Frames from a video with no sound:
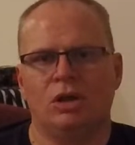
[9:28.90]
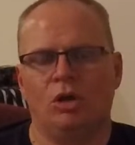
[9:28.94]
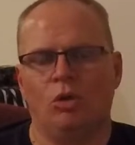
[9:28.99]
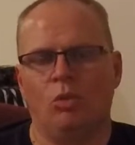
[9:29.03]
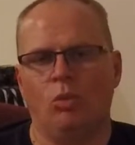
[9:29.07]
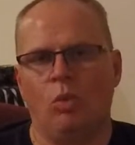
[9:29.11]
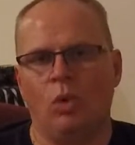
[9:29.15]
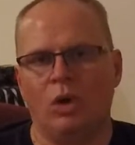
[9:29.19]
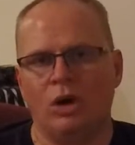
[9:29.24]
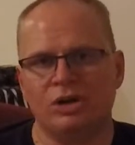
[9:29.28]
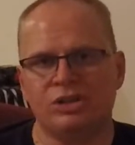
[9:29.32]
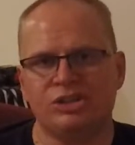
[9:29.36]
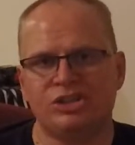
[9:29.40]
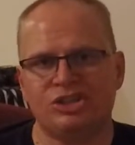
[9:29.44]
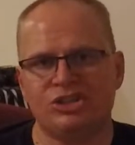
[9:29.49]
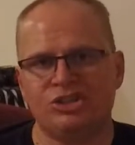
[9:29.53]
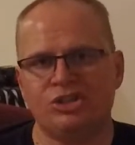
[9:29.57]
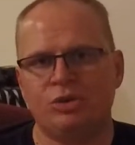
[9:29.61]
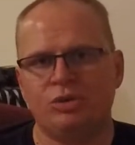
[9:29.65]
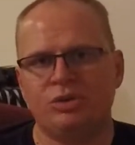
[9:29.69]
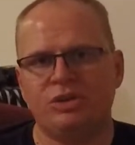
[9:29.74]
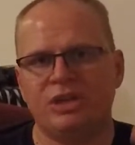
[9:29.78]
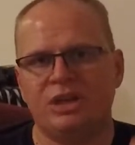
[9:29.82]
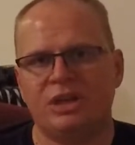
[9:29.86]
Once
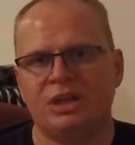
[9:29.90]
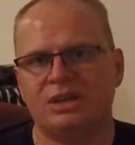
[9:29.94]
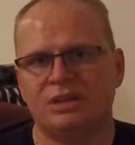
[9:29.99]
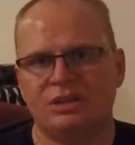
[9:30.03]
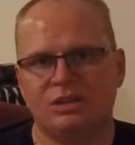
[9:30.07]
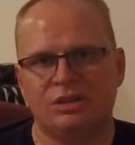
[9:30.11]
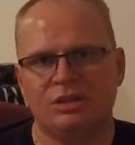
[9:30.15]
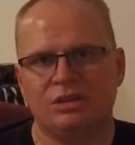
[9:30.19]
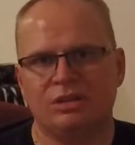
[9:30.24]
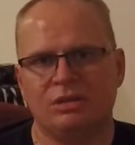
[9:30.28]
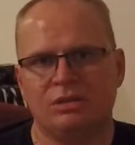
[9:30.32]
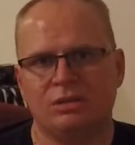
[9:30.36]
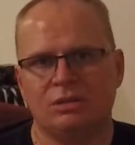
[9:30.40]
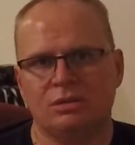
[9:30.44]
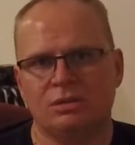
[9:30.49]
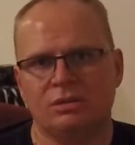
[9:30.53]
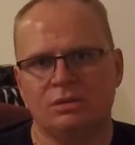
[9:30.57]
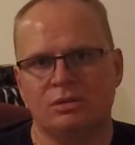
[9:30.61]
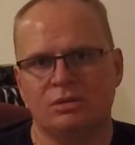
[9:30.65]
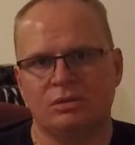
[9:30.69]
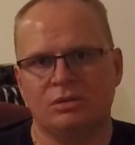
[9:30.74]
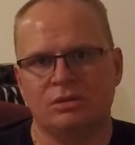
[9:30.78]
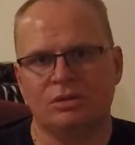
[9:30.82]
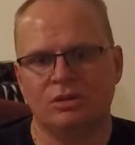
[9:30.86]
you get
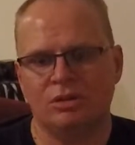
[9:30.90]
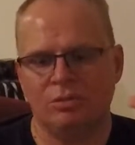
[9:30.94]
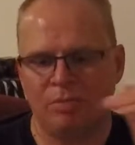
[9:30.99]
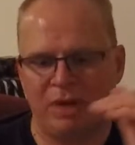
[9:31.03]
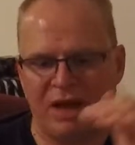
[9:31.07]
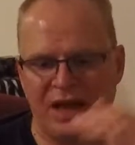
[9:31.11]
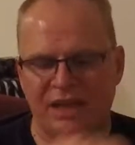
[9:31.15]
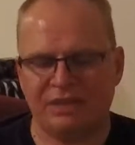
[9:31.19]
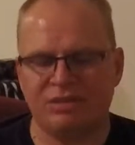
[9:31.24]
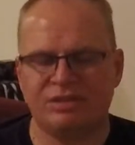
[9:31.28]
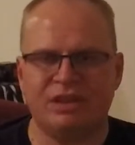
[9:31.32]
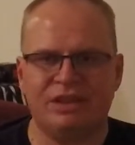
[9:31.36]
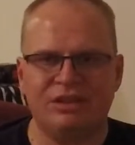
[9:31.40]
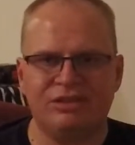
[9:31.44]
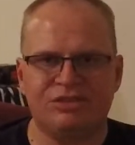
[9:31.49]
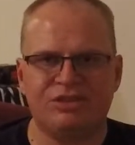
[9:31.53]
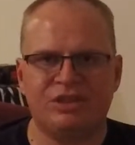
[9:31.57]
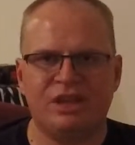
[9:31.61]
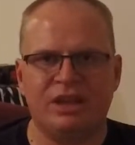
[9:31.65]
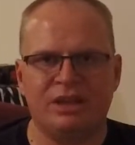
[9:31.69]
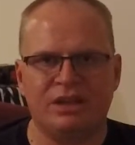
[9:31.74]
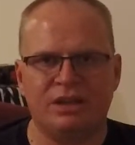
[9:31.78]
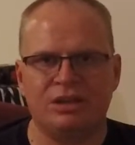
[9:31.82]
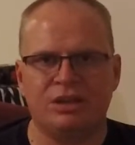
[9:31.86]
the bad things
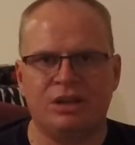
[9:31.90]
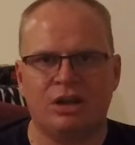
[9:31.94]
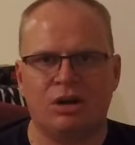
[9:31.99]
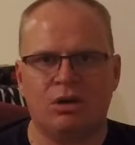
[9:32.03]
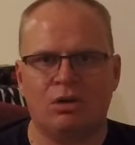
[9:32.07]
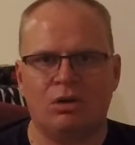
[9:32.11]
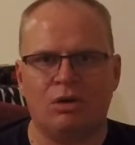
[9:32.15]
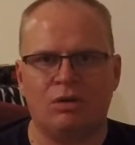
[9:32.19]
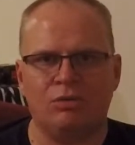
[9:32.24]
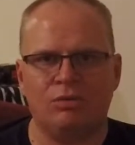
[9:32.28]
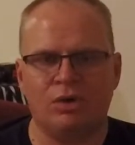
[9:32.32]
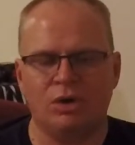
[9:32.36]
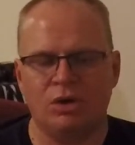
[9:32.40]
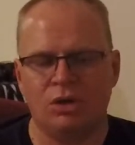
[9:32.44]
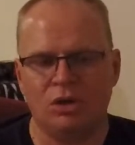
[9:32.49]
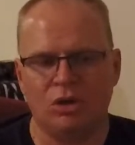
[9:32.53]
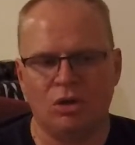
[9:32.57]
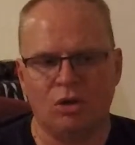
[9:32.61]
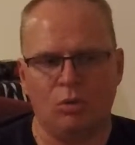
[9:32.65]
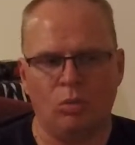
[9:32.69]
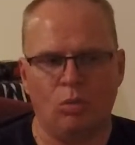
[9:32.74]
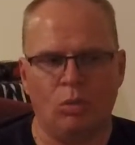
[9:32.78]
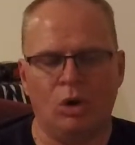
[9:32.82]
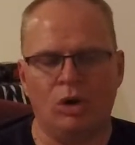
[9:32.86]
taken care of,
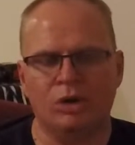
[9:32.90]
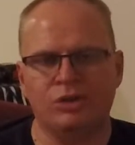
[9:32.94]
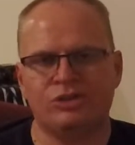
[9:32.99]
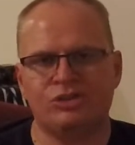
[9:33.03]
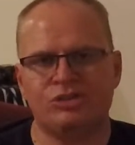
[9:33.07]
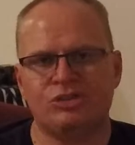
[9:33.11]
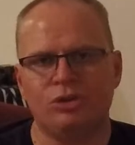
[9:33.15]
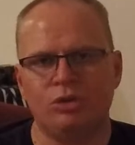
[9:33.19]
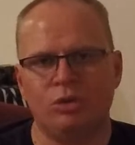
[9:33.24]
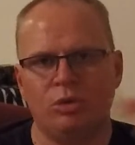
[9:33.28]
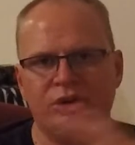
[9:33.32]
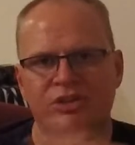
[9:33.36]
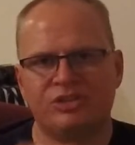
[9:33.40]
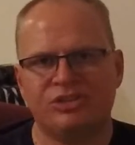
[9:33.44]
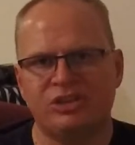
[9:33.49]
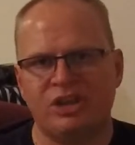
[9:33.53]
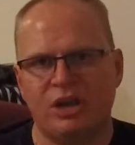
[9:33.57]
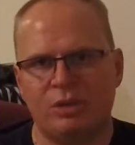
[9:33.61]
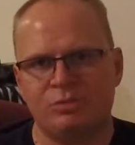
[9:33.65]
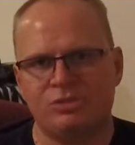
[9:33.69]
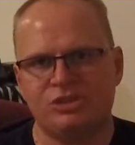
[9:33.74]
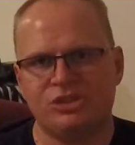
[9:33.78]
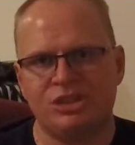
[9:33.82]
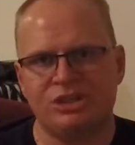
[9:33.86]
once you
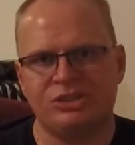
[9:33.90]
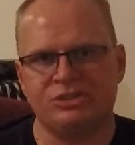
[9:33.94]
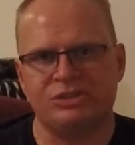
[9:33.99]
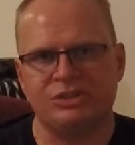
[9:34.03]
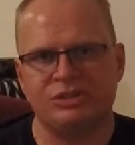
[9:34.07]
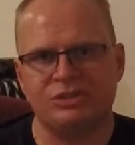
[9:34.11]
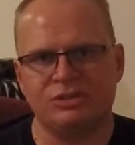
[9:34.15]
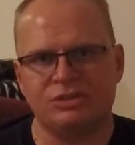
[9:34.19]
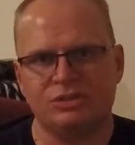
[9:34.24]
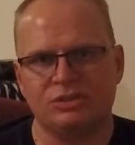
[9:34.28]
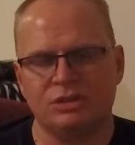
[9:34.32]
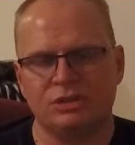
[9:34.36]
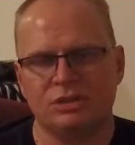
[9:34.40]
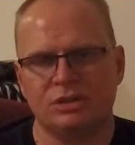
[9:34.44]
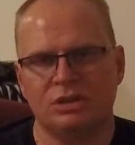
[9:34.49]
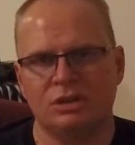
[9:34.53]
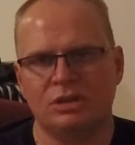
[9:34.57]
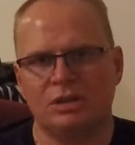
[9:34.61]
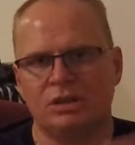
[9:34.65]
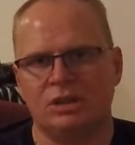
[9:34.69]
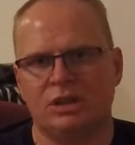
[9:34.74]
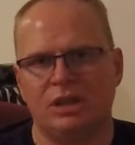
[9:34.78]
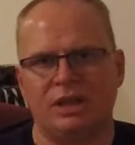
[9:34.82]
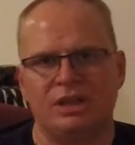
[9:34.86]
accept Jesus,
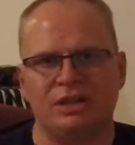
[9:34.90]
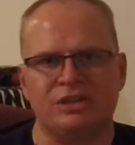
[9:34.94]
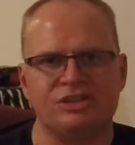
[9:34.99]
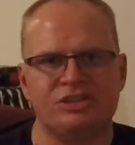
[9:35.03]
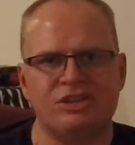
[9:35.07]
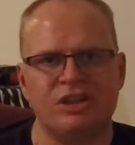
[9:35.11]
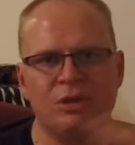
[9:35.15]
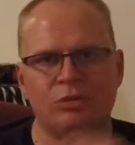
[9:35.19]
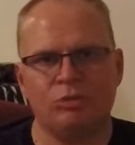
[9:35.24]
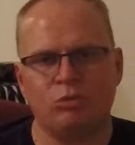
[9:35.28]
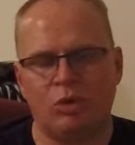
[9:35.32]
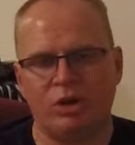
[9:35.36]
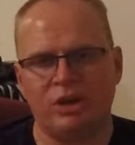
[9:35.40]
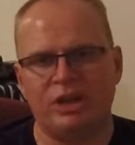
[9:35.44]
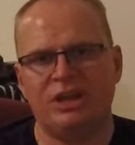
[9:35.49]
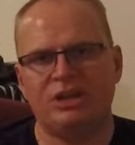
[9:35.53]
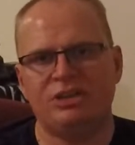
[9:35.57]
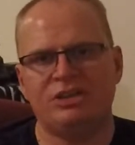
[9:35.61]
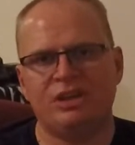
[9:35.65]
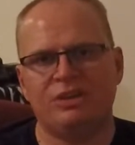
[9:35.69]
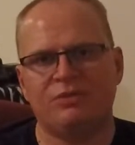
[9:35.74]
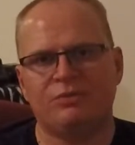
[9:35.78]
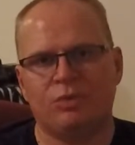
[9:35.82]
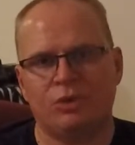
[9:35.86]
accept what he
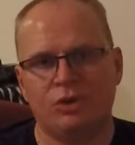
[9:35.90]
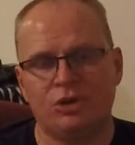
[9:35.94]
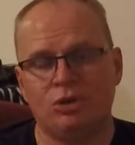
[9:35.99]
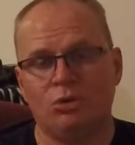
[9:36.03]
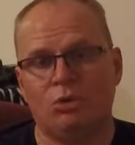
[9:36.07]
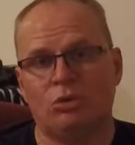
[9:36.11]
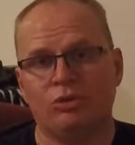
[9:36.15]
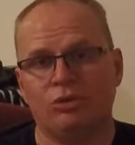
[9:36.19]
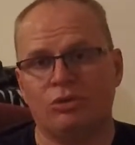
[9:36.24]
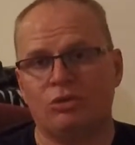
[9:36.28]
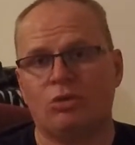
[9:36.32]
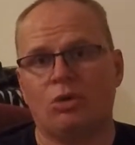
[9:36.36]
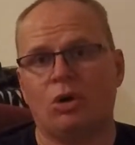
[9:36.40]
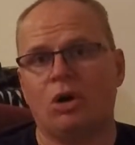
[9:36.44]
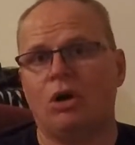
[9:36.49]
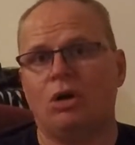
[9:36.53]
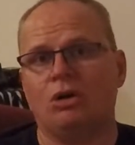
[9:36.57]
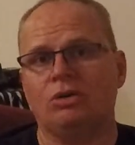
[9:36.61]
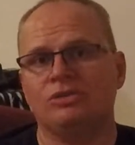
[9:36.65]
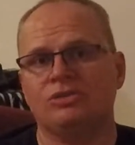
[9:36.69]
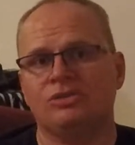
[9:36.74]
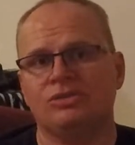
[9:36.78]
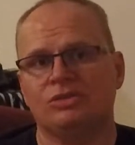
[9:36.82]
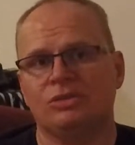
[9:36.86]
did for you on the
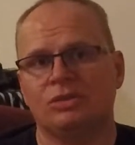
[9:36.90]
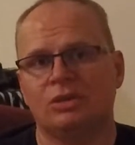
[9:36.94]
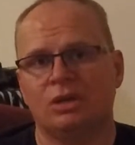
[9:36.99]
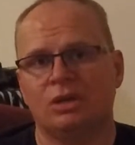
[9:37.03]
cross,